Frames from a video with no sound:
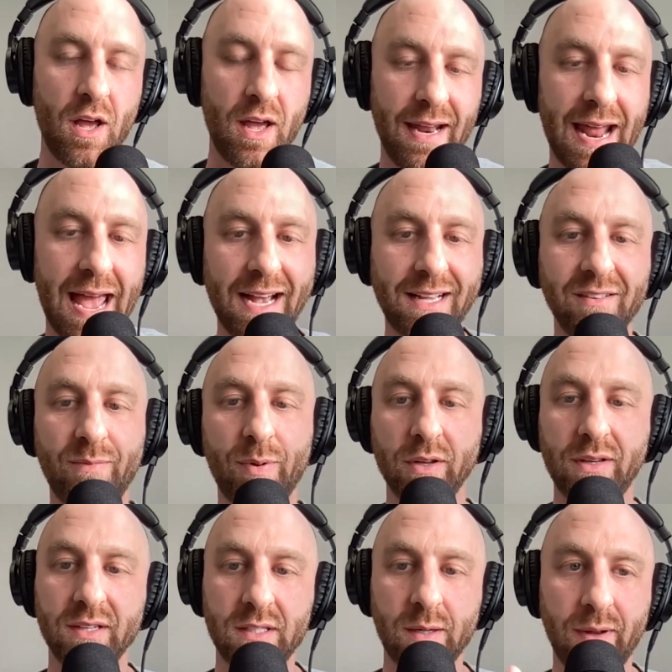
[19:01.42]
an active
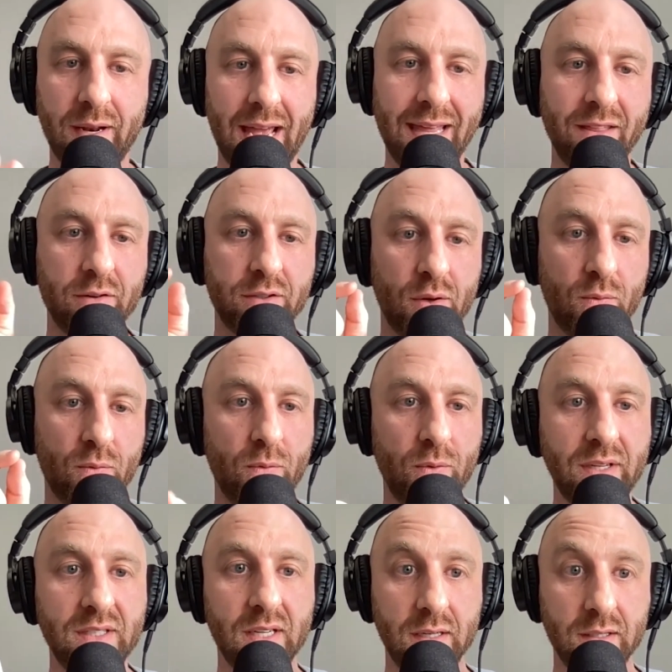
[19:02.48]
participant, and there's a
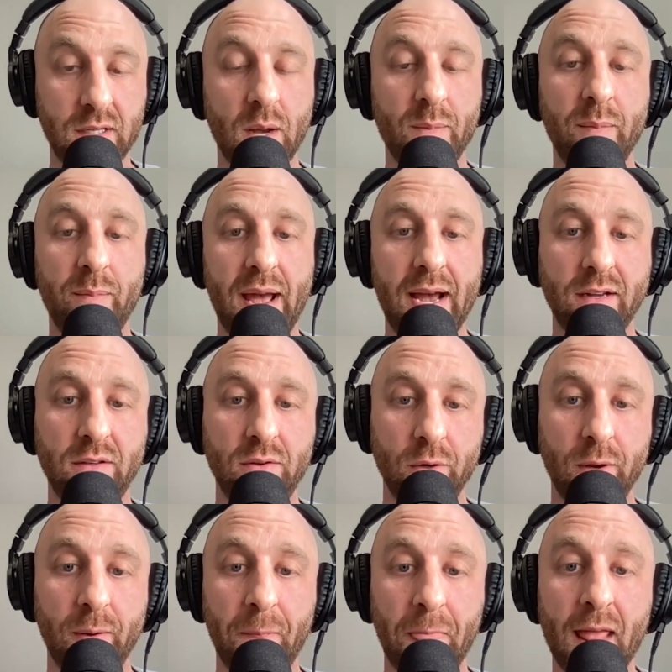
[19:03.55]
reason he's coming back to
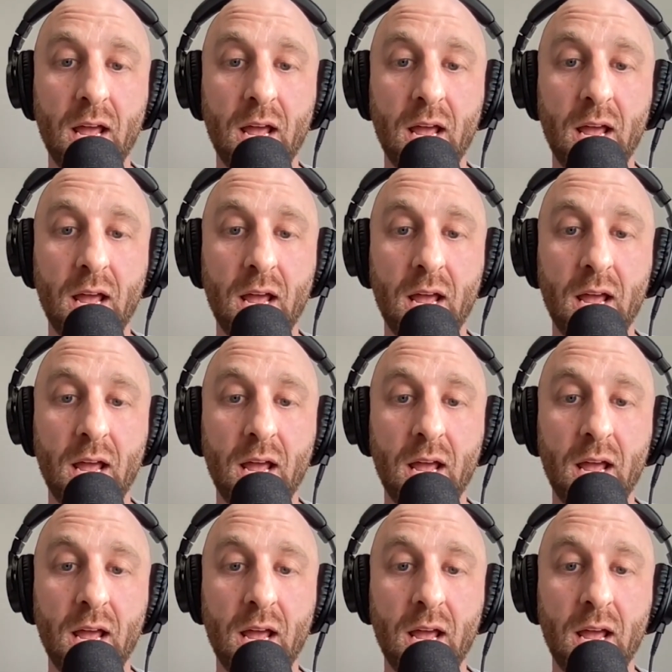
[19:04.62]
you.